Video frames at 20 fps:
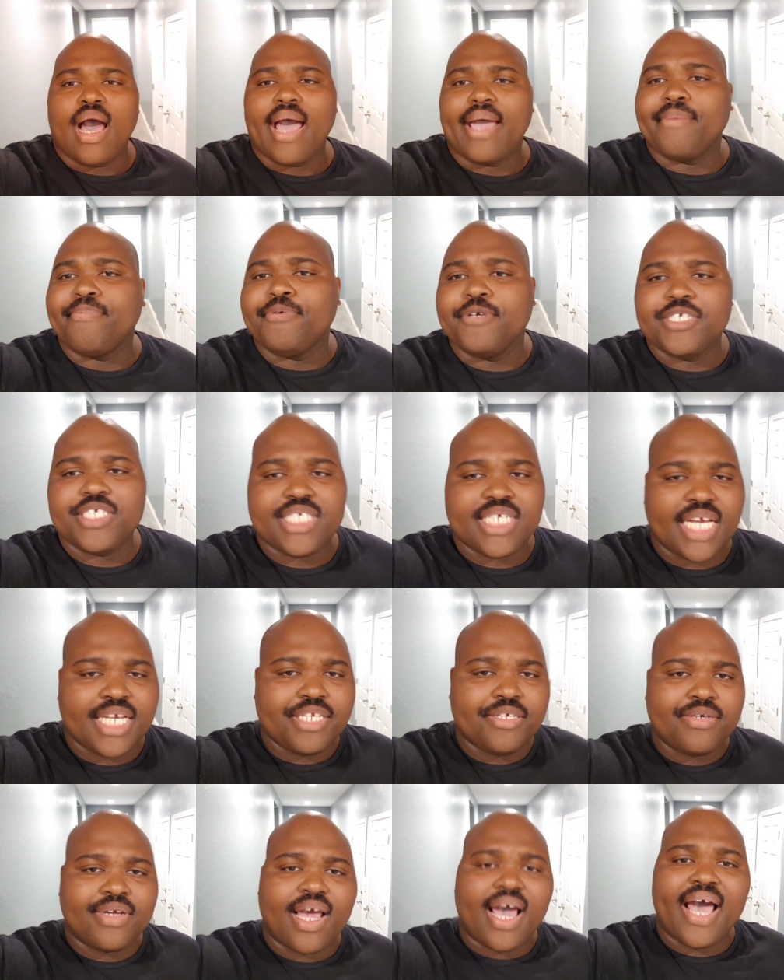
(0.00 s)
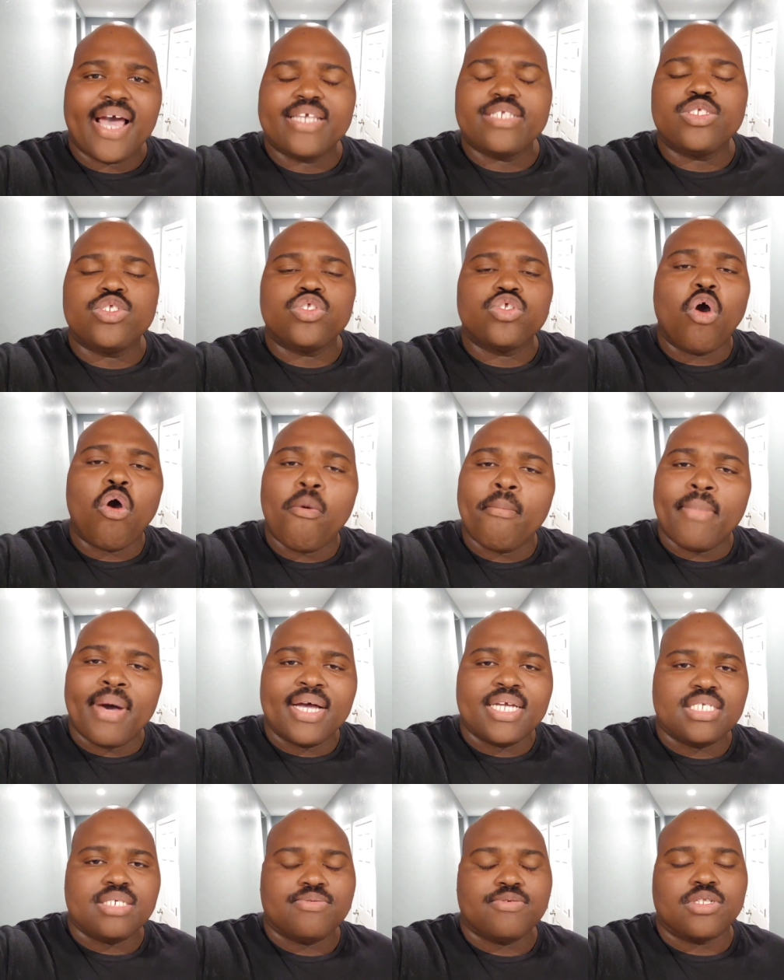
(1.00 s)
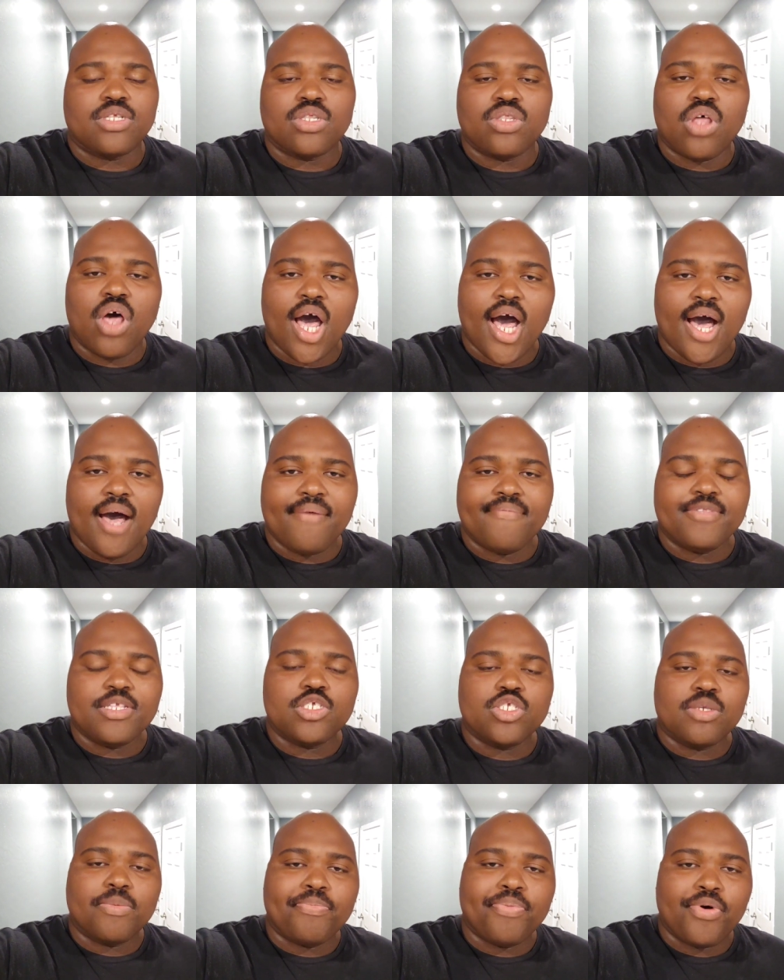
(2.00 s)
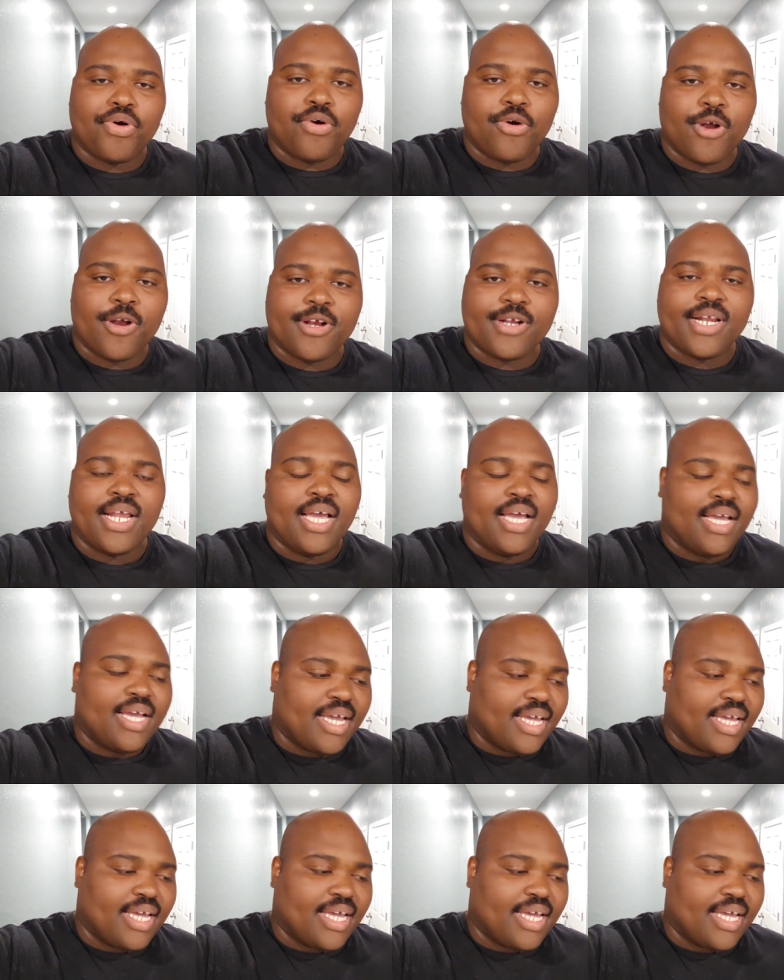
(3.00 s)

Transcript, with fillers: I appreciate you guys so much for the love, the support.